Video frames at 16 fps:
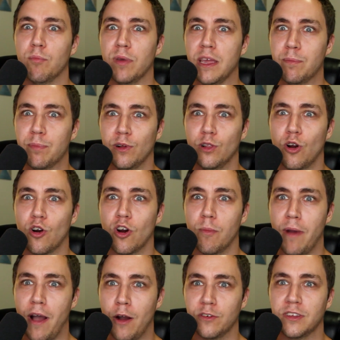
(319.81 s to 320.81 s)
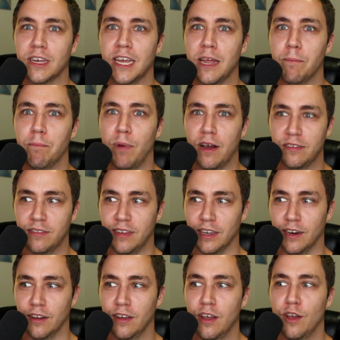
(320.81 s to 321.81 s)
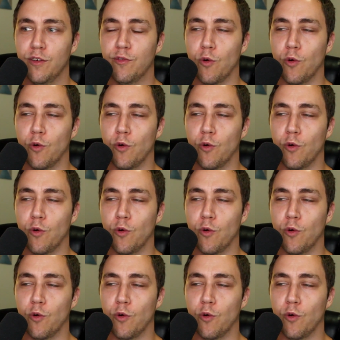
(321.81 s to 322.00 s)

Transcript: people are about to get busted